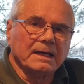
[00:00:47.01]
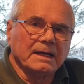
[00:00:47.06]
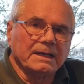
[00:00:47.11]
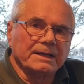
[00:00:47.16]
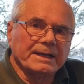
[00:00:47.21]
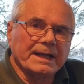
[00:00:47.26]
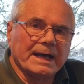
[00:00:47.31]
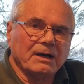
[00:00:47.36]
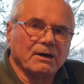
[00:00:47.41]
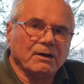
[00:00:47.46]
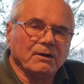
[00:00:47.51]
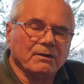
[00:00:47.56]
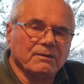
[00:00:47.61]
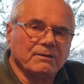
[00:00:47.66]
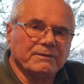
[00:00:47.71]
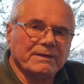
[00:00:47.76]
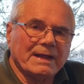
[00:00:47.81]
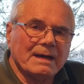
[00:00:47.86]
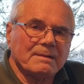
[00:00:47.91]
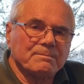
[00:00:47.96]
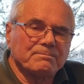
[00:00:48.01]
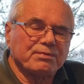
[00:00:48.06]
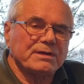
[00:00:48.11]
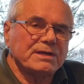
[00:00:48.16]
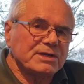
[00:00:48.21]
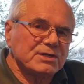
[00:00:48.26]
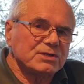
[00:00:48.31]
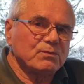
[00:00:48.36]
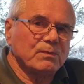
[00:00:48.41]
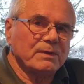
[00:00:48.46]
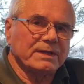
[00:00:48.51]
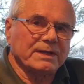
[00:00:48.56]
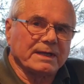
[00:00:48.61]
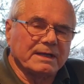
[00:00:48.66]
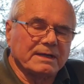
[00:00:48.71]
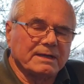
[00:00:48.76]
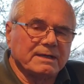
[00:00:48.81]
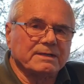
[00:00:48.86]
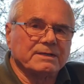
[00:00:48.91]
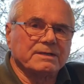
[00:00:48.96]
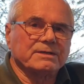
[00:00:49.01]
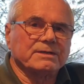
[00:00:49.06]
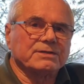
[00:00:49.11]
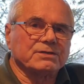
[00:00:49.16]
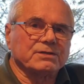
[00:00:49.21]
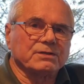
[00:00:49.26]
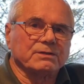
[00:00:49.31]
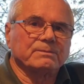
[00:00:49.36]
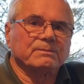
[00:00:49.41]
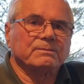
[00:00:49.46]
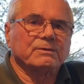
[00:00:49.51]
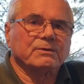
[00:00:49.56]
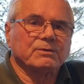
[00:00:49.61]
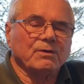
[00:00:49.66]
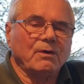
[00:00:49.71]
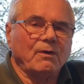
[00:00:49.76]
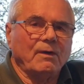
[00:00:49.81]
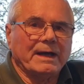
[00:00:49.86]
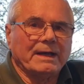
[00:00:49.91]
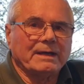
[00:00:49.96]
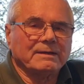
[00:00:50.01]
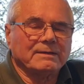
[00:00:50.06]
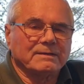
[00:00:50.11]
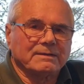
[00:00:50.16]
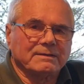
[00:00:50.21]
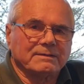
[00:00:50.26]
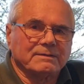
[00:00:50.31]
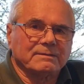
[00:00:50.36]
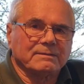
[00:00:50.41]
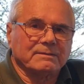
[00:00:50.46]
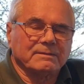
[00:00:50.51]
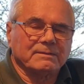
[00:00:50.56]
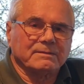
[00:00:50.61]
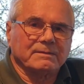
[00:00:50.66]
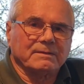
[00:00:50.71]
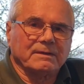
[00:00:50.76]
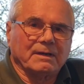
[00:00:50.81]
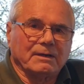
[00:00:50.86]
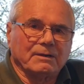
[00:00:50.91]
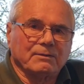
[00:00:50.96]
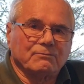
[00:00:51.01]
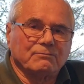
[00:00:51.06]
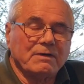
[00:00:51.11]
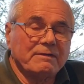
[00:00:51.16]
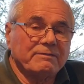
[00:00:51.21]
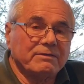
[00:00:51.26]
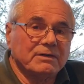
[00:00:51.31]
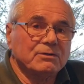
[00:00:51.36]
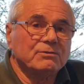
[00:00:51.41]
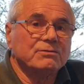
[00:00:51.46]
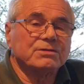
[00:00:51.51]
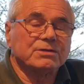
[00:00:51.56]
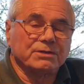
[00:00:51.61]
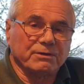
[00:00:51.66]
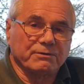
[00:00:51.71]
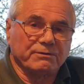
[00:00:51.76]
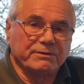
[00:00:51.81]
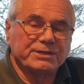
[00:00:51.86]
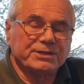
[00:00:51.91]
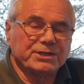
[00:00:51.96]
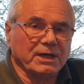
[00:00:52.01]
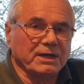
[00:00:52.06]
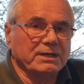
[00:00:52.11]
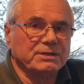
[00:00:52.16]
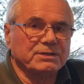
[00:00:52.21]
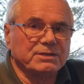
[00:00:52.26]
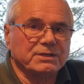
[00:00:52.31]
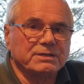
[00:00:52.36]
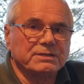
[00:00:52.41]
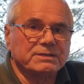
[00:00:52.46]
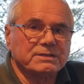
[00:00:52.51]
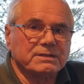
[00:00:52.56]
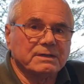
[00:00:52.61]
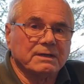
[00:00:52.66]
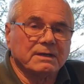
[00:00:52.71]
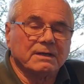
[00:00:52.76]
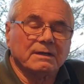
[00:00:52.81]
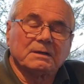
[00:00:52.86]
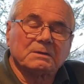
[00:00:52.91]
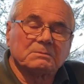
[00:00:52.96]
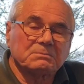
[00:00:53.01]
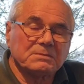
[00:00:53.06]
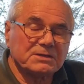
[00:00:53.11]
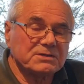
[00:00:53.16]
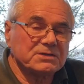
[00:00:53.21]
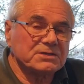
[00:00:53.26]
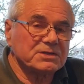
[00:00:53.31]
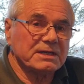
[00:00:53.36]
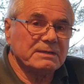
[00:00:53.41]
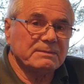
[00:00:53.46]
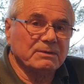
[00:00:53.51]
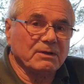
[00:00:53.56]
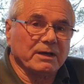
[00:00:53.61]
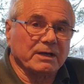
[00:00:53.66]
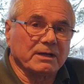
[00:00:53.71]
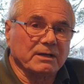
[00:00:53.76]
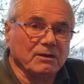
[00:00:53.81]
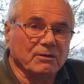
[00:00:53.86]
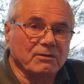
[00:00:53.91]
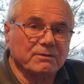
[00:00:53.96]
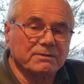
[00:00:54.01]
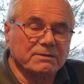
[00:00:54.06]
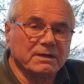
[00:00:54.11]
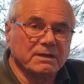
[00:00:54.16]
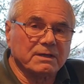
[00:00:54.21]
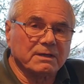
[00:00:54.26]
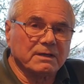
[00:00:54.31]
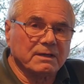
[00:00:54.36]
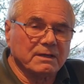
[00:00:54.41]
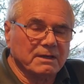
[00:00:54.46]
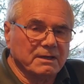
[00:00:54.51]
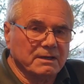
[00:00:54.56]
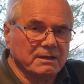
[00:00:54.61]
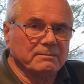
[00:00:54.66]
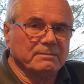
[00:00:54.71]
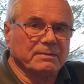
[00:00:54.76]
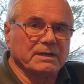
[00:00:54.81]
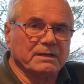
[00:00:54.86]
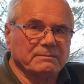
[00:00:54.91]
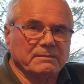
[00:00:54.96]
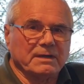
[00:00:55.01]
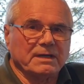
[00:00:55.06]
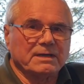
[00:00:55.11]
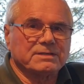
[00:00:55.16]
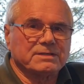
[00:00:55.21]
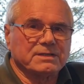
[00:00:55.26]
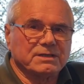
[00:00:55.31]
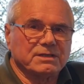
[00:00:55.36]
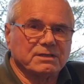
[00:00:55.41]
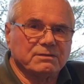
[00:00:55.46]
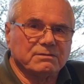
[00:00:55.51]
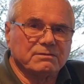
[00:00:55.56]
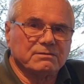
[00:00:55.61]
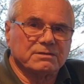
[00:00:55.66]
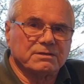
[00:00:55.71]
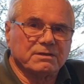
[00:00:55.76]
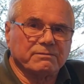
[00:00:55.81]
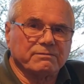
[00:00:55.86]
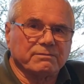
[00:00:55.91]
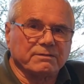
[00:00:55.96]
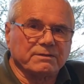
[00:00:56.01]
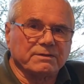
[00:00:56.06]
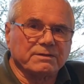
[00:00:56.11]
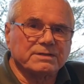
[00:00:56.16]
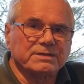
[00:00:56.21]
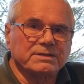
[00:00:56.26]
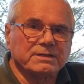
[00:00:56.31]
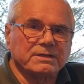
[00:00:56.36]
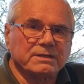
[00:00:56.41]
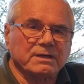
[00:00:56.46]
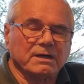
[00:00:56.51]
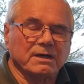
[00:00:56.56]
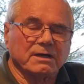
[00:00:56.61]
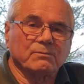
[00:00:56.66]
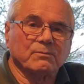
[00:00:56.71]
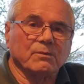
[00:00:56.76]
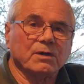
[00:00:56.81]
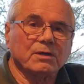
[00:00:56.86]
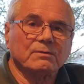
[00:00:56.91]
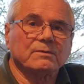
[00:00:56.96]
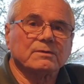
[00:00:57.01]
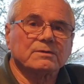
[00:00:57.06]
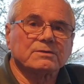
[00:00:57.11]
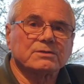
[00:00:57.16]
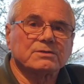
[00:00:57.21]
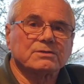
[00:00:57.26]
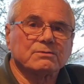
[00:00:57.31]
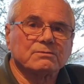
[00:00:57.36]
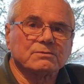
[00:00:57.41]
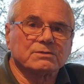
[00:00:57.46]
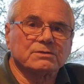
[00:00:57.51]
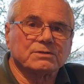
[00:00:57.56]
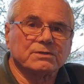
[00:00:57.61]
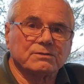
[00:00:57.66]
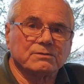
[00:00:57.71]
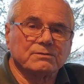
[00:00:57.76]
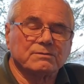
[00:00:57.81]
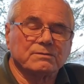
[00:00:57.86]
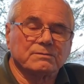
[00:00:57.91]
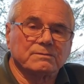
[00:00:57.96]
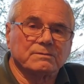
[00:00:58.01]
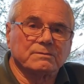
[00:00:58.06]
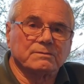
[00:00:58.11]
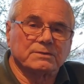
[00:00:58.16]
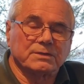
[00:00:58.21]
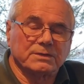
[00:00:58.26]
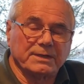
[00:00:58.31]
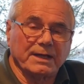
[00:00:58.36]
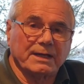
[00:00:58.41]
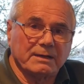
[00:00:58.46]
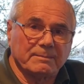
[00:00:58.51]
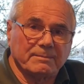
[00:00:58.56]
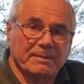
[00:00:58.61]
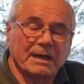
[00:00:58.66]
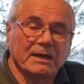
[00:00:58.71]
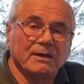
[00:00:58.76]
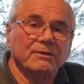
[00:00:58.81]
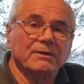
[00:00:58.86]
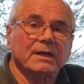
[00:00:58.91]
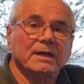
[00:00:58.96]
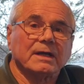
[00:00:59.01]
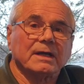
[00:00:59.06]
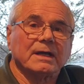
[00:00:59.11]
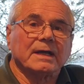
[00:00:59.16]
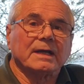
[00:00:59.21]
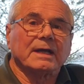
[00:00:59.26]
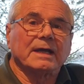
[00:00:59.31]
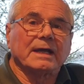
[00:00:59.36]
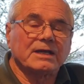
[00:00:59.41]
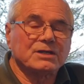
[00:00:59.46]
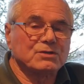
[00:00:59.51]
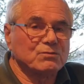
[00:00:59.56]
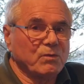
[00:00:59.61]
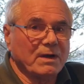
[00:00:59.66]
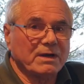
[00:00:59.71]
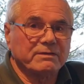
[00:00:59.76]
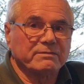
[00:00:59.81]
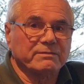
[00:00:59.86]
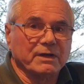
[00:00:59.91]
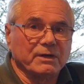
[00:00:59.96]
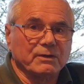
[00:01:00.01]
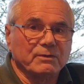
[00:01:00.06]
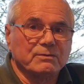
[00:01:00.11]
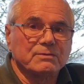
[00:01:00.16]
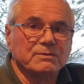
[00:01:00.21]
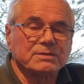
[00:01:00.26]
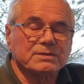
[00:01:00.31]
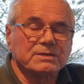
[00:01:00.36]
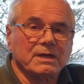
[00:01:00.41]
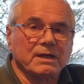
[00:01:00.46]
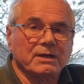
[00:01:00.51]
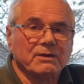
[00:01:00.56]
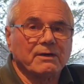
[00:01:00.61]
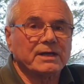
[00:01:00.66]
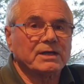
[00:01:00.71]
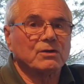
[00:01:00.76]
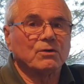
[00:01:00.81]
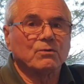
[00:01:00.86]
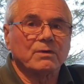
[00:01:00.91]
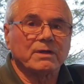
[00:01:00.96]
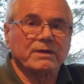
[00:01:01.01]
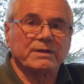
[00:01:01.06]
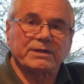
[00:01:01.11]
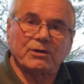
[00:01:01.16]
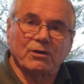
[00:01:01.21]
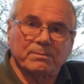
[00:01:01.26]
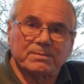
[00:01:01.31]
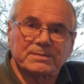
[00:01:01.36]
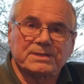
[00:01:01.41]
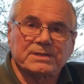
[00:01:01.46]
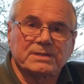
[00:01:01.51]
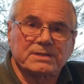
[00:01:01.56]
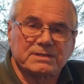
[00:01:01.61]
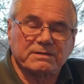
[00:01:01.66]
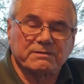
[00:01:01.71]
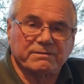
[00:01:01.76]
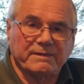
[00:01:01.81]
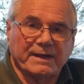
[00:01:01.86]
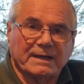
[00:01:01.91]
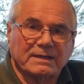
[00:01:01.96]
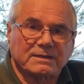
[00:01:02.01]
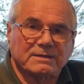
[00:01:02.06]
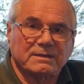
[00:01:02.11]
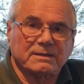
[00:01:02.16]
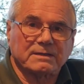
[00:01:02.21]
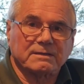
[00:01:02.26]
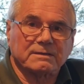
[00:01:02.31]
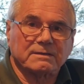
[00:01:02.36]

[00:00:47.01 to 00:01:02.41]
Now, that brings with it some quite revolutionary changes. Doesn't seem like a lot, but it makes a huge difference. And what I want to talk to you today about is one of those, and I call it the opposites effect.